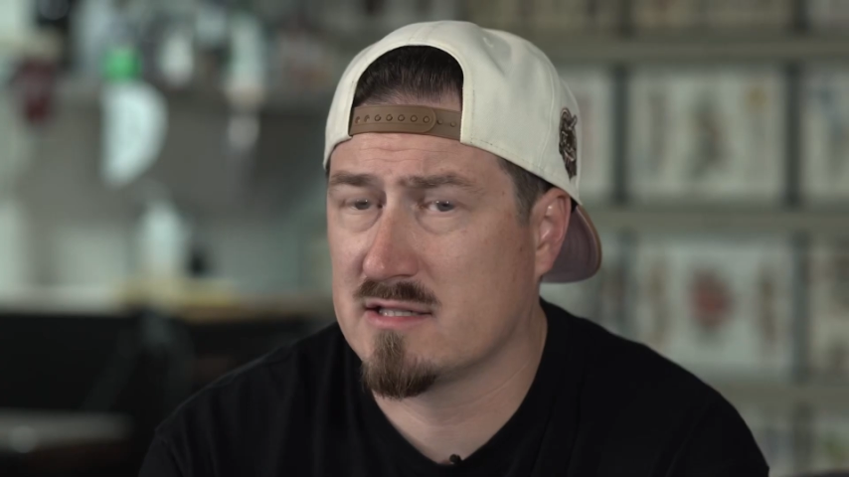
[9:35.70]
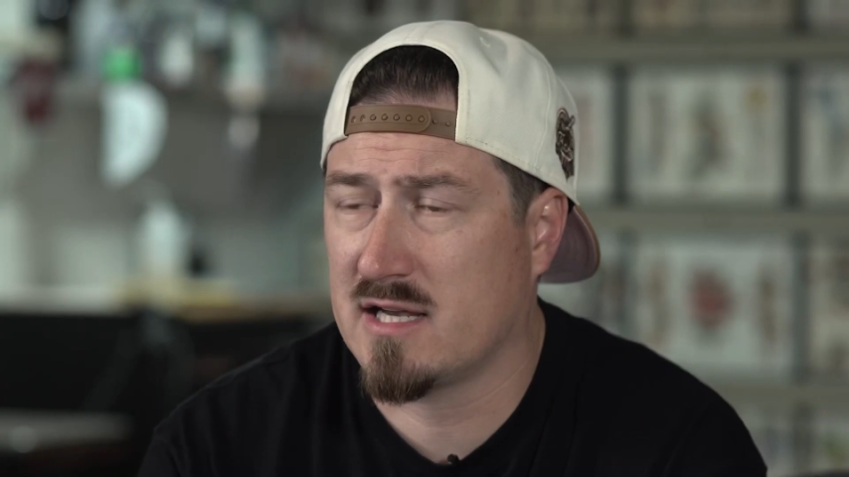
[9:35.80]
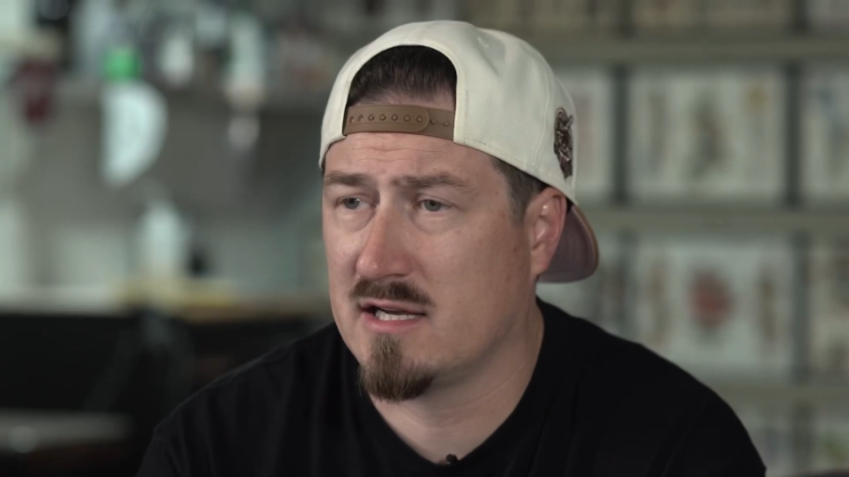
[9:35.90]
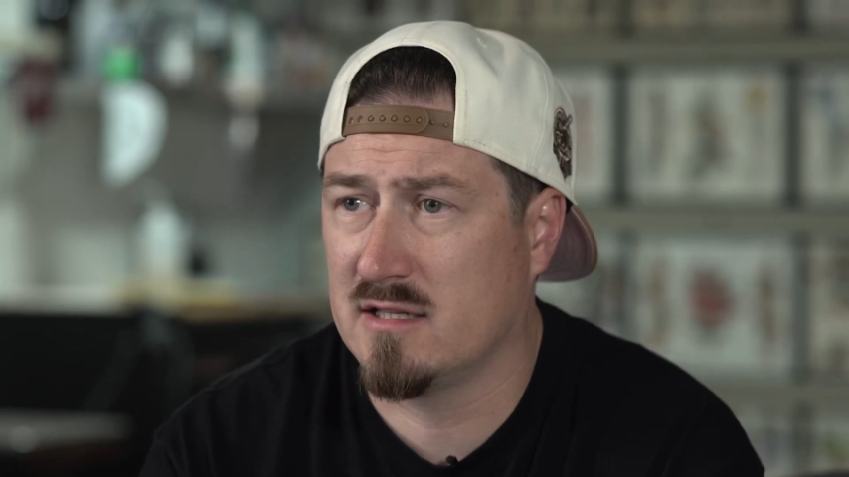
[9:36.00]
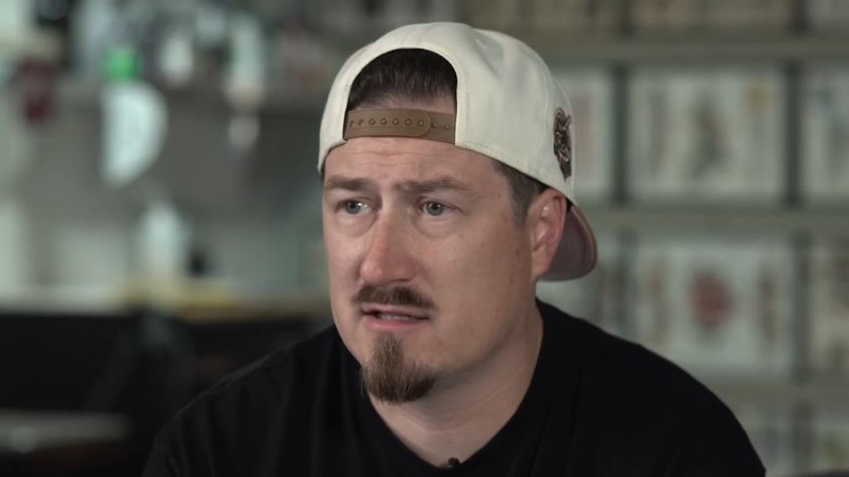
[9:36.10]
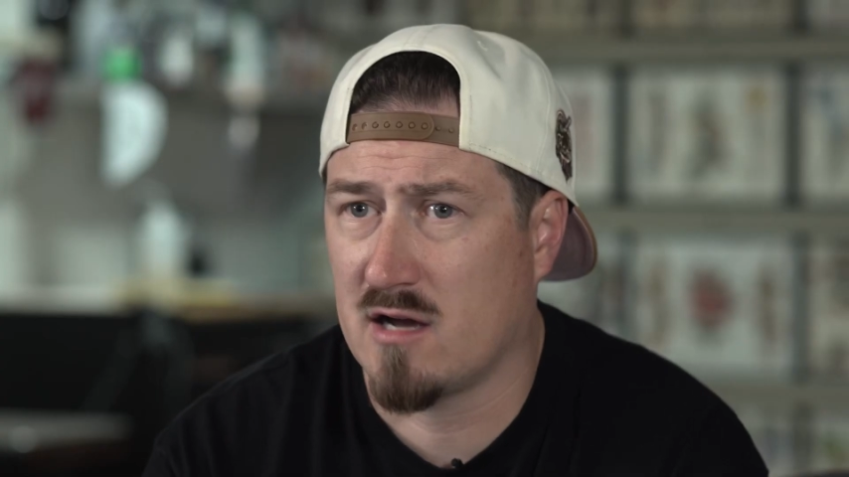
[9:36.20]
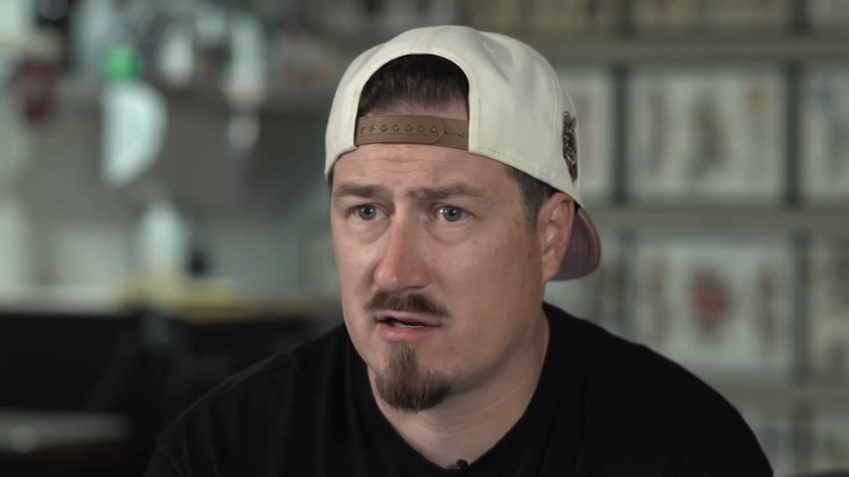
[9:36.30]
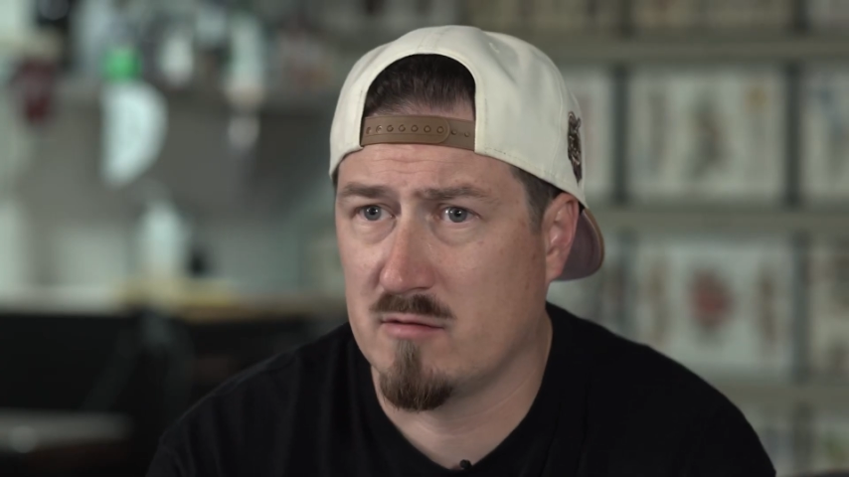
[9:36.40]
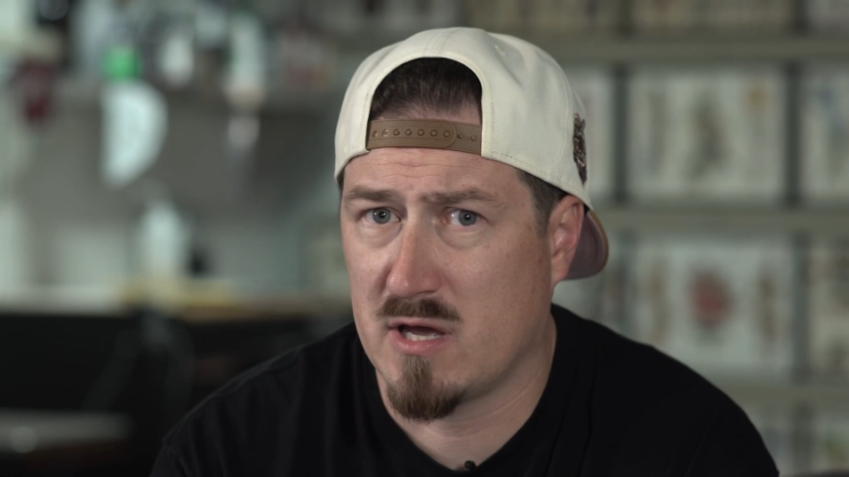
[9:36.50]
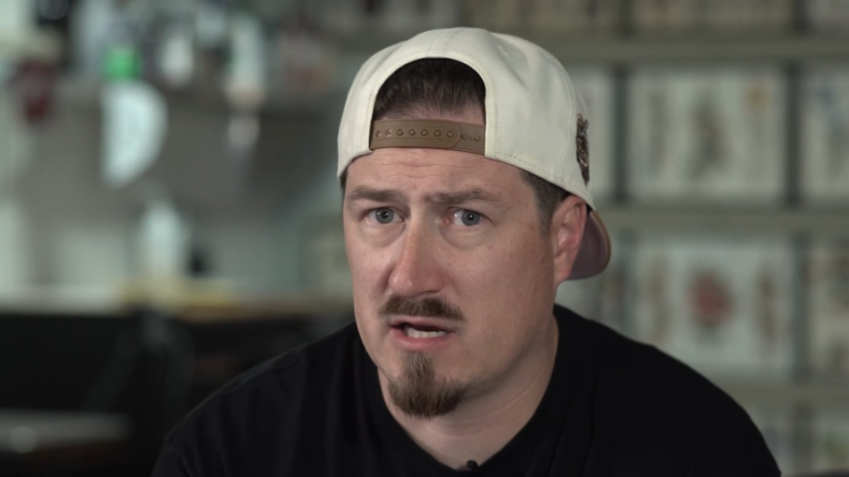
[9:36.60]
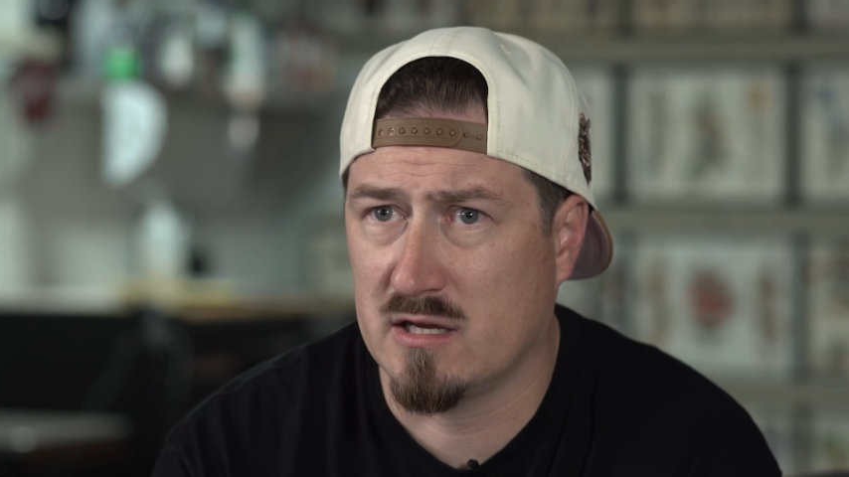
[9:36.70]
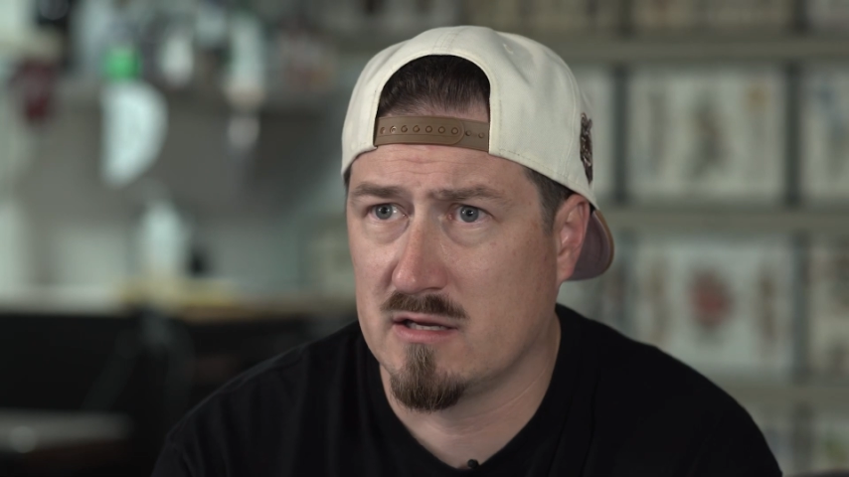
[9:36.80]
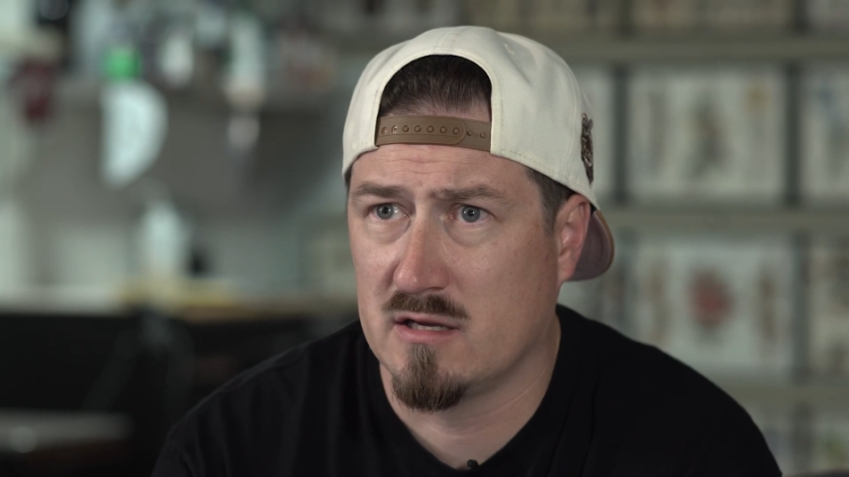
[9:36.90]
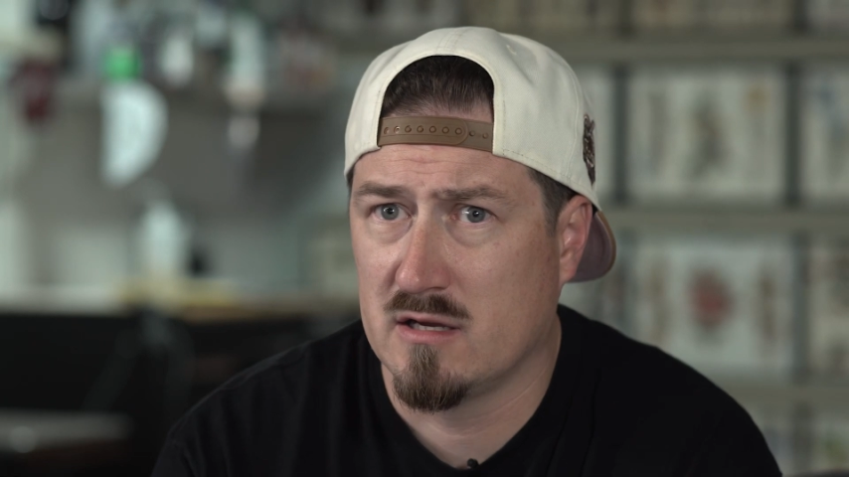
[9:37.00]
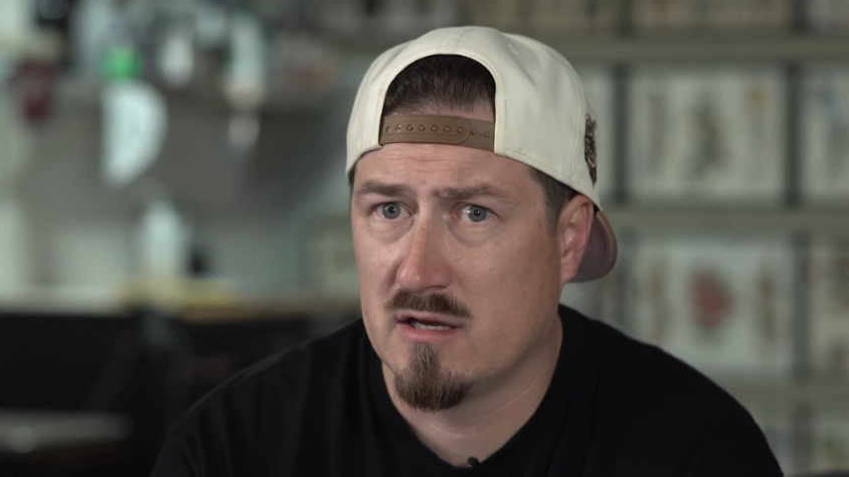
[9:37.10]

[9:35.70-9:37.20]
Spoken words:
a second to document it